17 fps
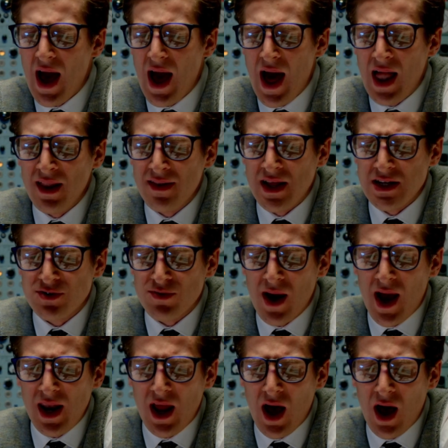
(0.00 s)
Yeah, Alan, that's
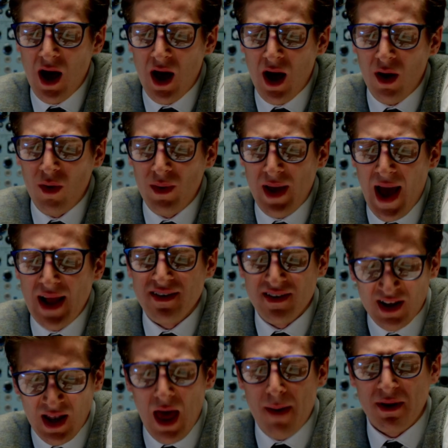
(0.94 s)
right. We had to
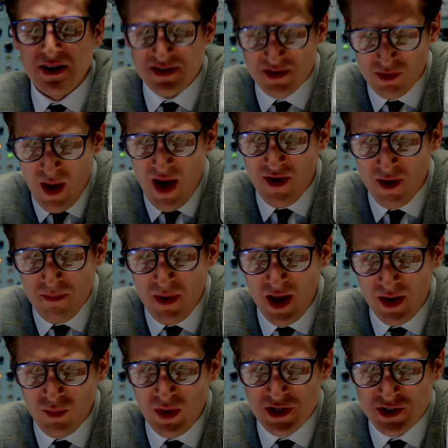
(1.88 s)
delay because of the weather,
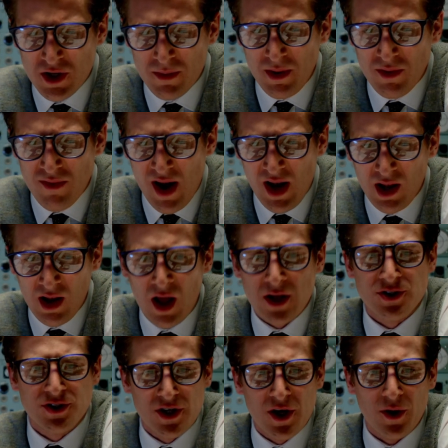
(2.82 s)
but we should be ready to
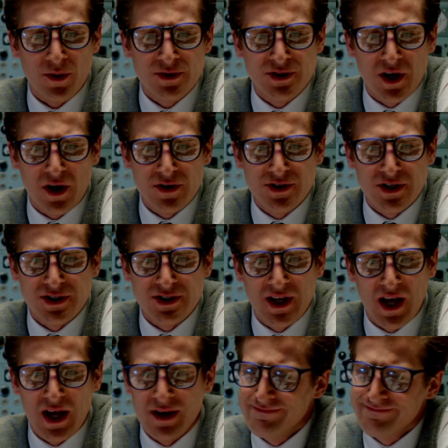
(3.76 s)
launch soon, so just,
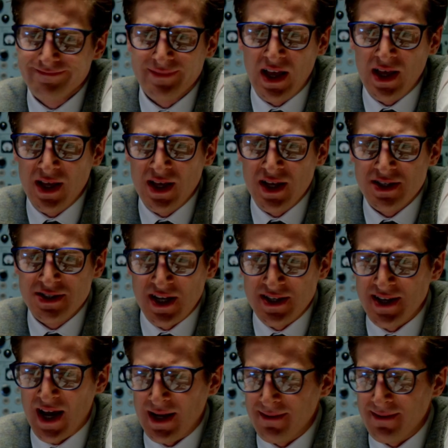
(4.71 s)
sit